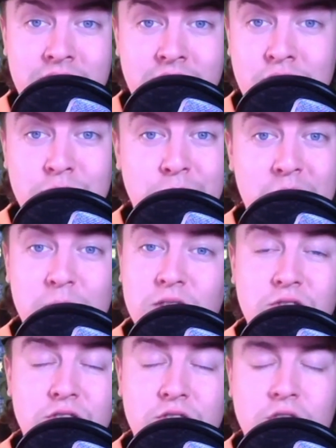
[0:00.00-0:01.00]
He should be
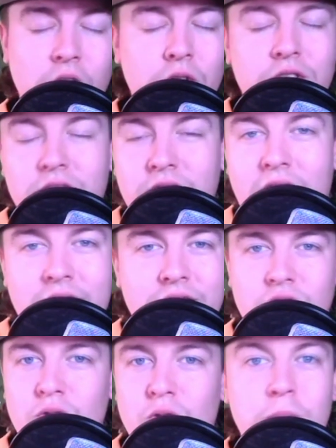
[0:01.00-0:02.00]
able to just close his eyes
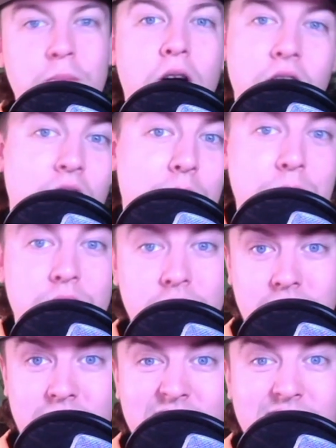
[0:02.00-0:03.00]
and throw a ball up
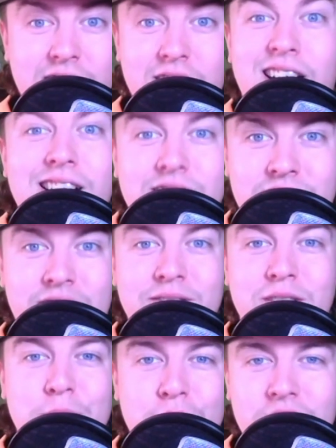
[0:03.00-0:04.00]
and get it caught
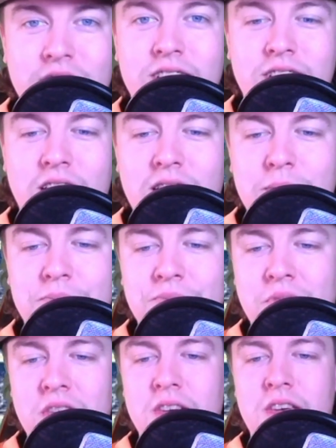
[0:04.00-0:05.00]
70% of the time.
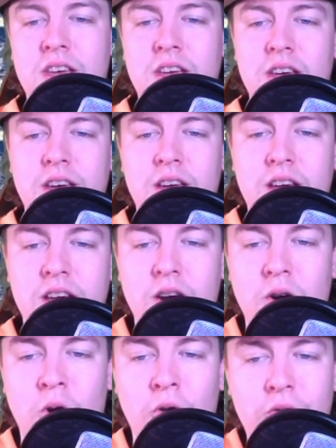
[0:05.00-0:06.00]

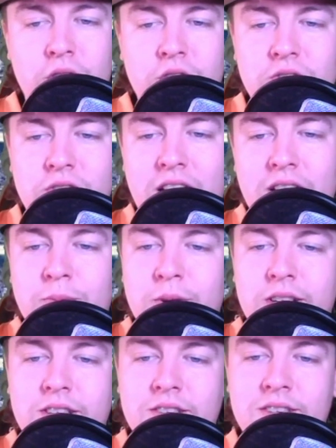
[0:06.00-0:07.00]
Over under 9
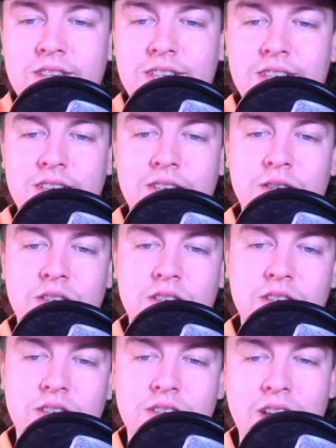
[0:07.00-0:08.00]
wins,
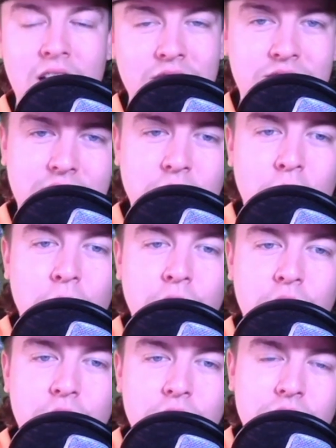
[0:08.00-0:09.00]
I'll say
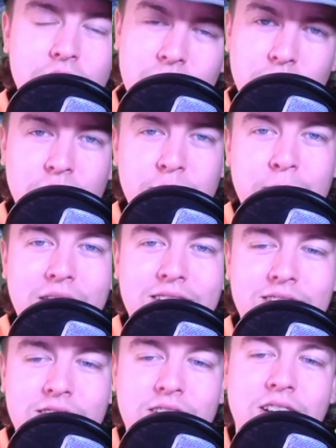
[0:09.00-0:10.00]
over. Respect
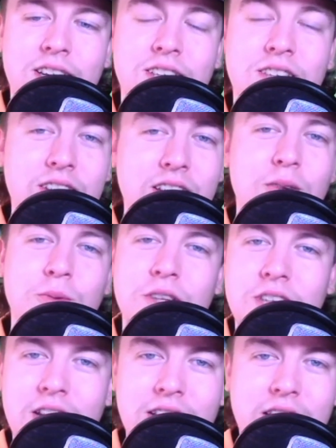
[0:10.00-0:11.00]
to the Titans. They can
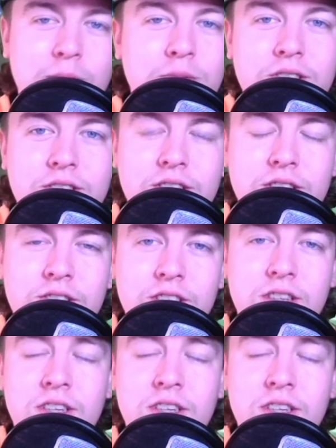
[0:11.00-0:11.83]
win 10 games this season.